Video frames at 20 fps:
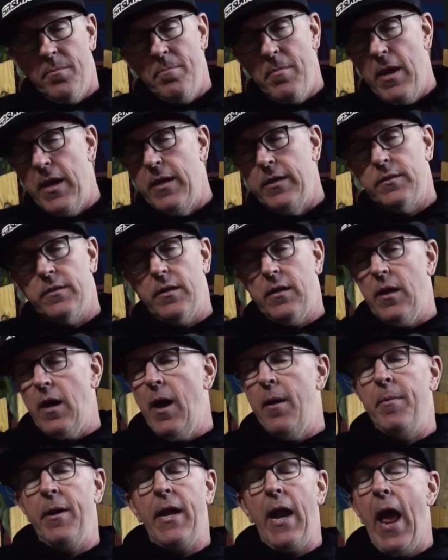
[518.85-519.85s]
Is amazing.
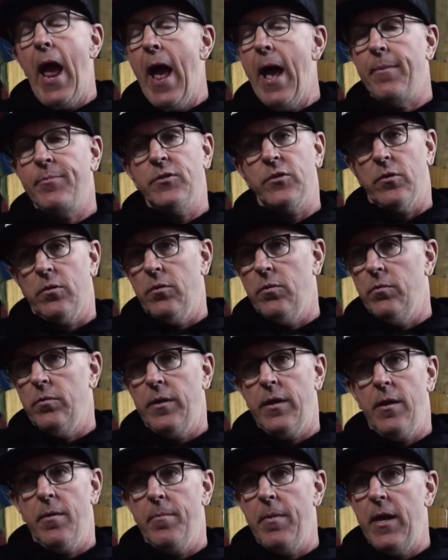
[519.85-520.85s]
I mean,
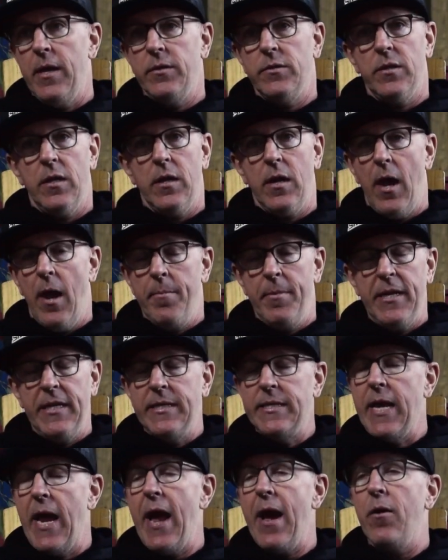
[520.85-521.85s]
absolutely amazing. I
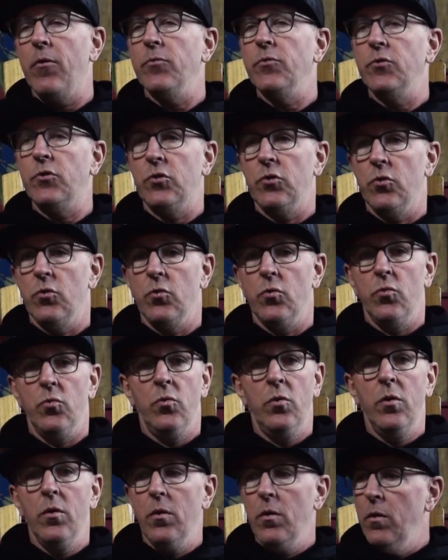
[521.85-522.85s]
mean, down
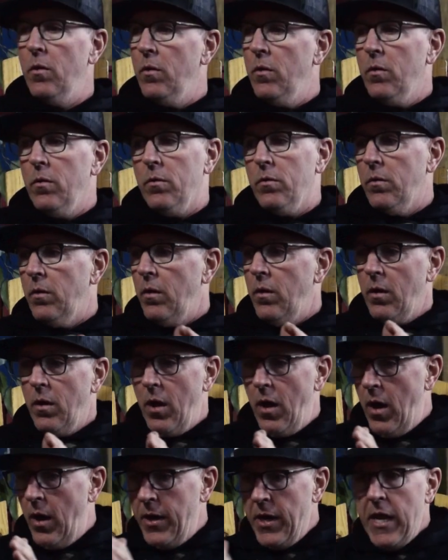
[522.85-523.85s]
to
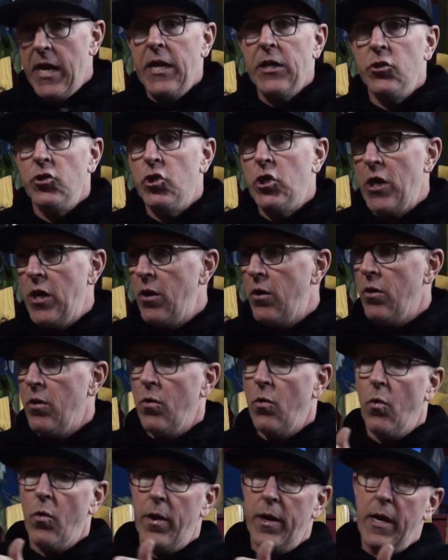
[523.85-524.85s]
an inch
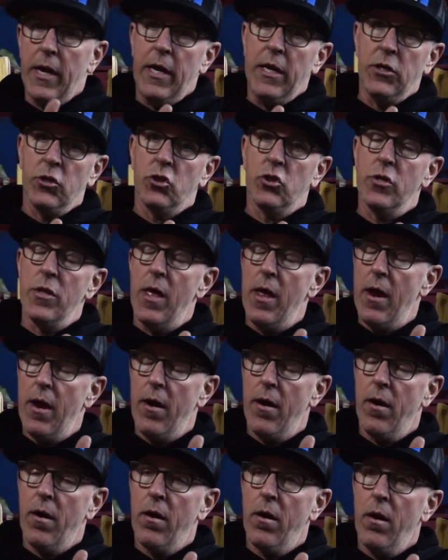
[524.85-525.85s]
here or an inch
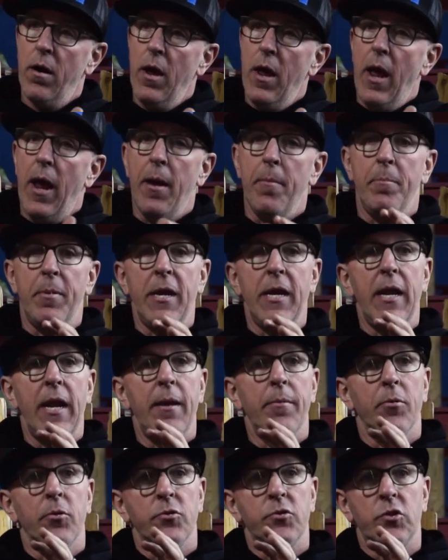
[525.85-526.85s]
there, and
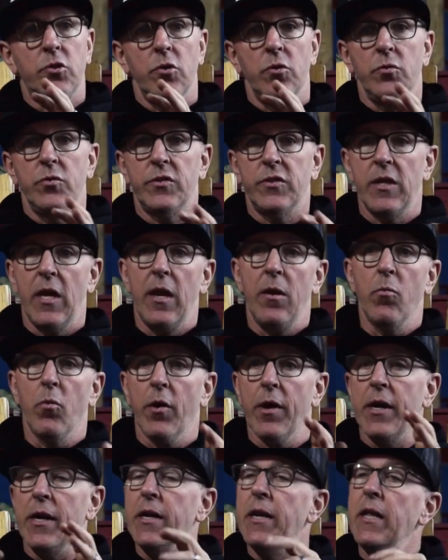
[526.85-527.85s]
being able to say,
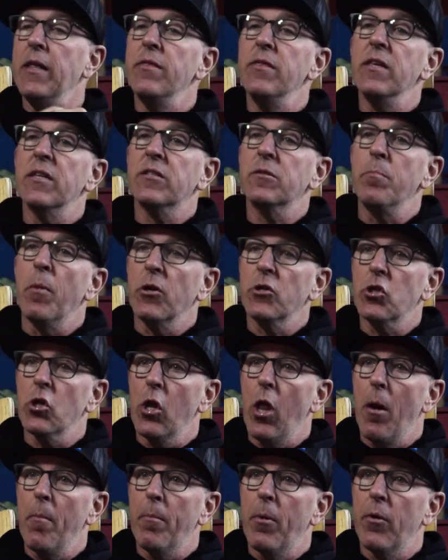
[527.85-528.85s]
we're gonna need this
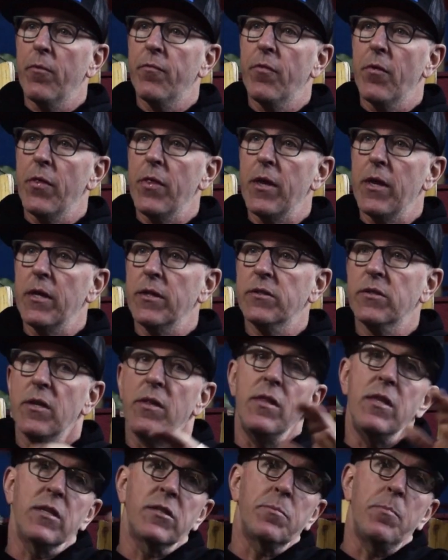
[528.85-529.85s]
much lumber for this
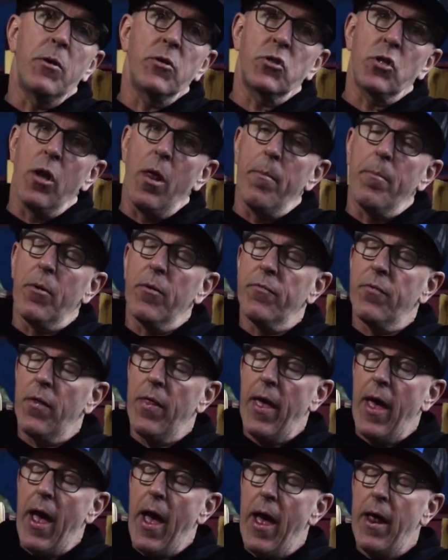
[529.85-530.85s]
and this much lumber
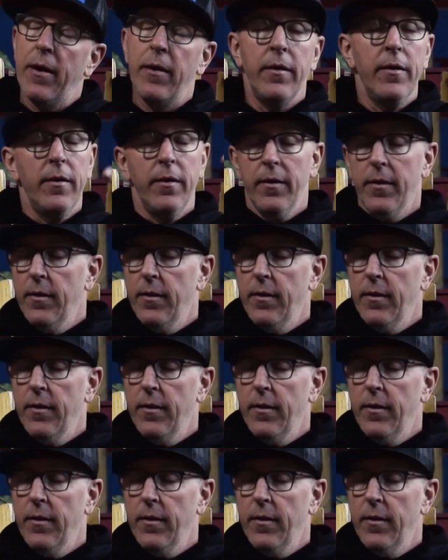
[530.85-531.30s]
for that.